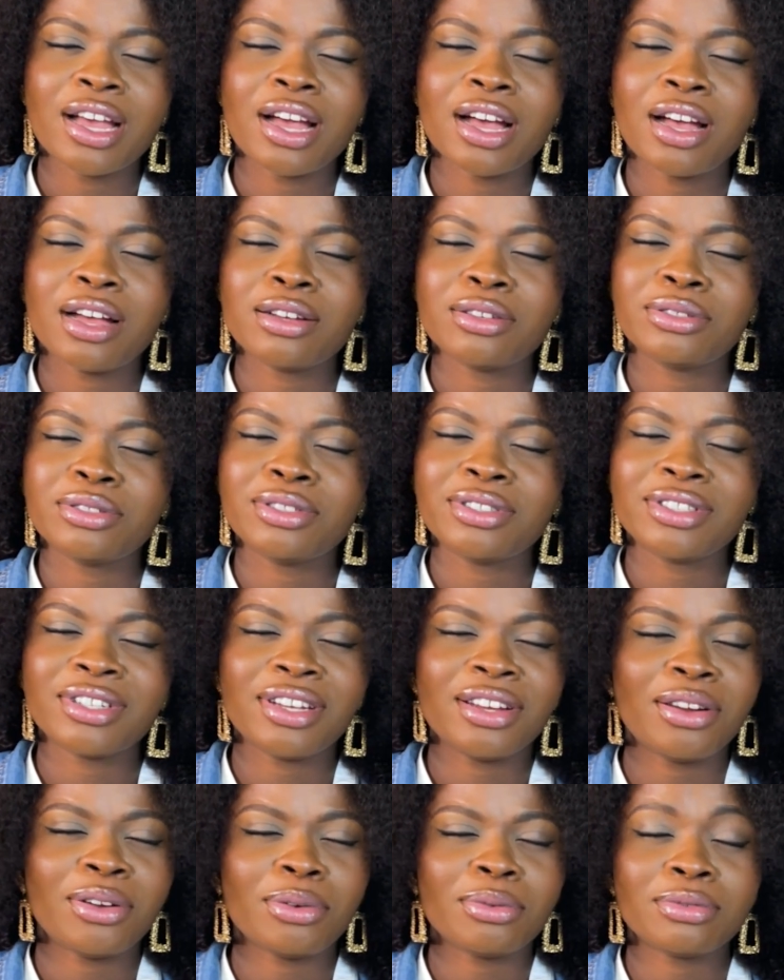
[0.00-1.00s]
I would,
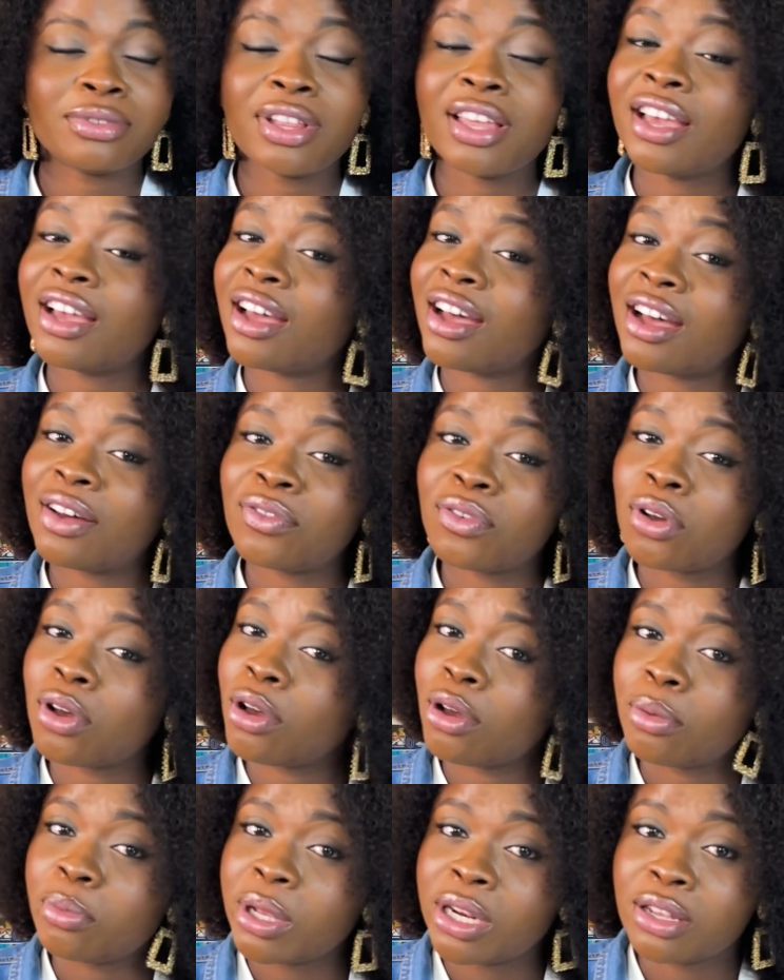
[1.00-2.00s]
thank her for
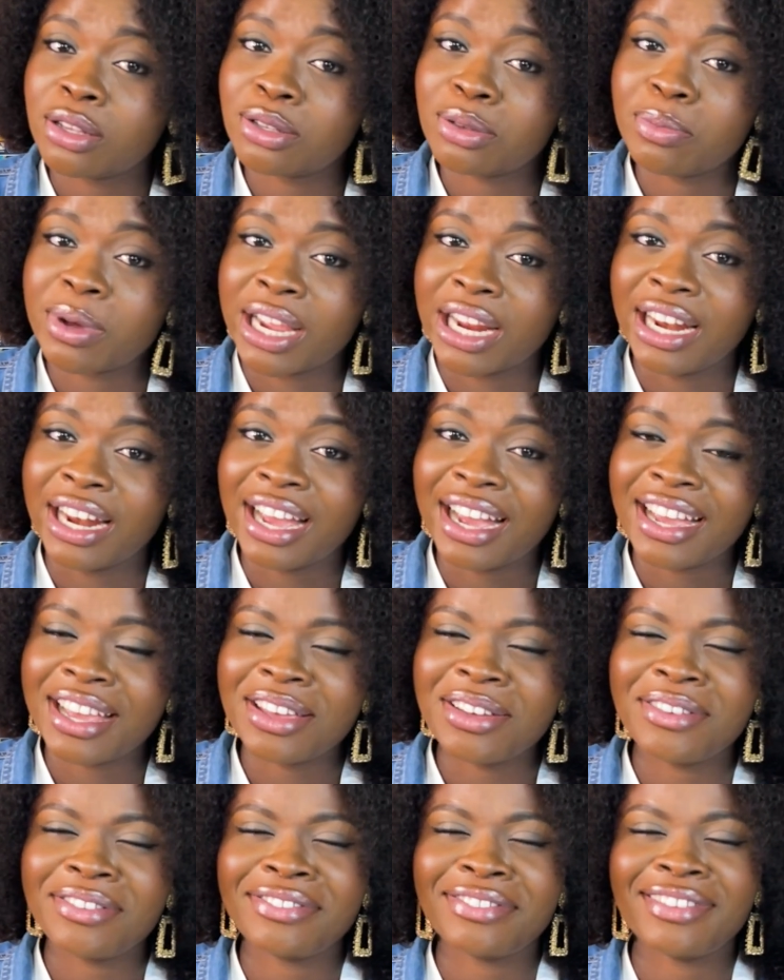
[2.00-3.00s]
coming into my
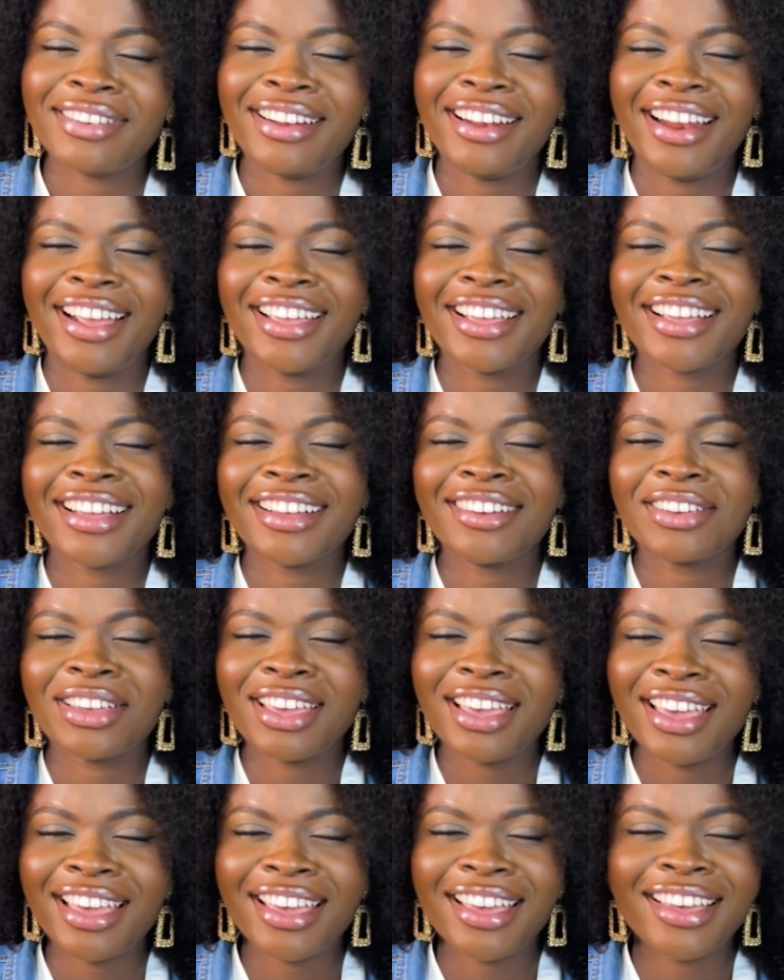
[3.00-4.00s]
life. Like,
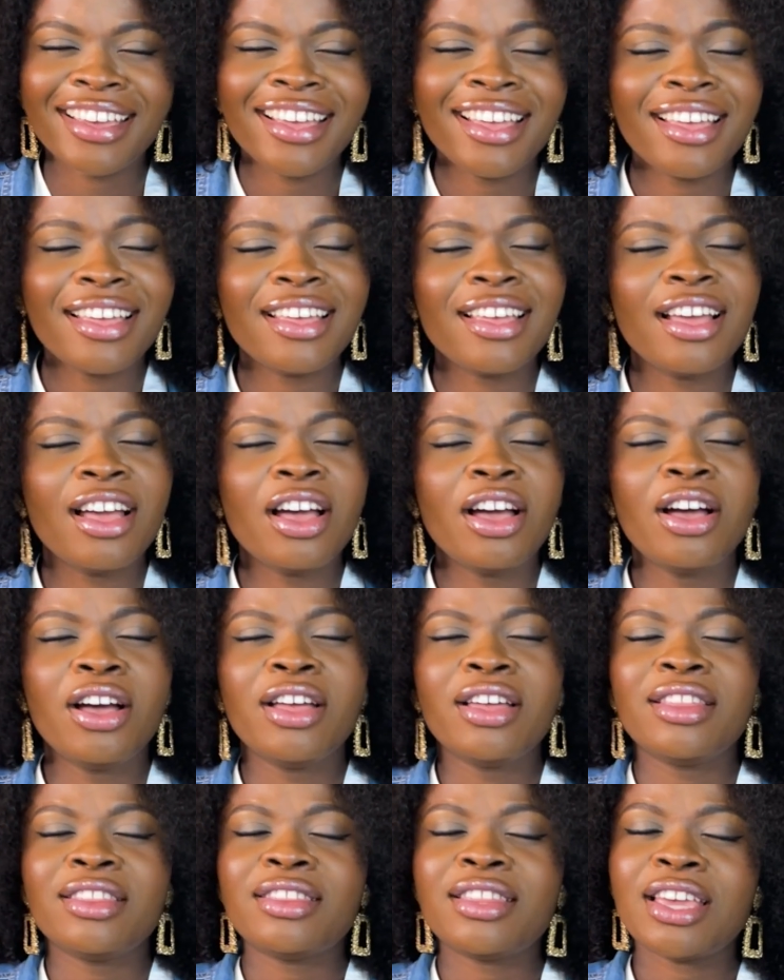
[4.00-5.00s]
okay,
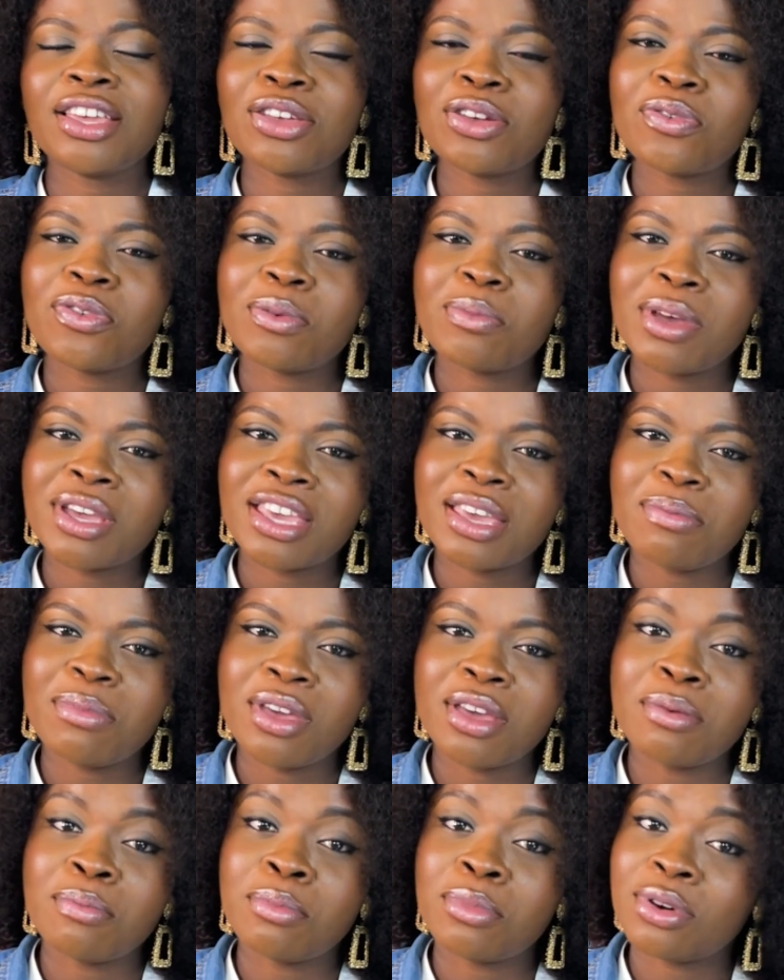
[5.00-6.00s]
thank you for making
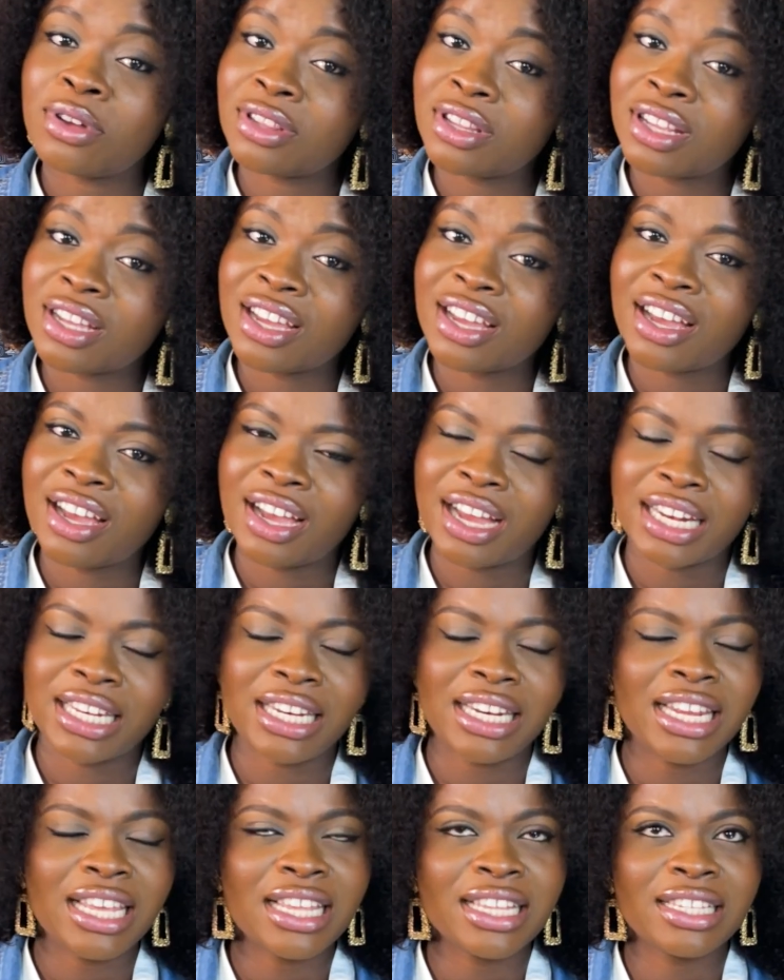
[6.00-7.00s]
me a mother, at
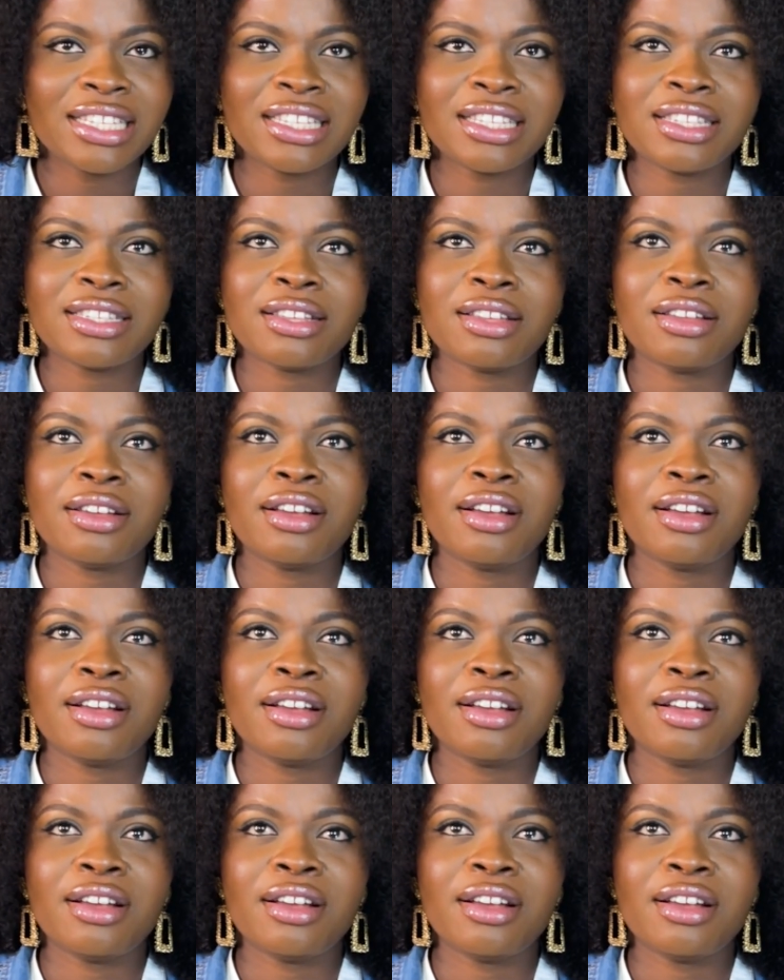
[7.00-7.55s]
least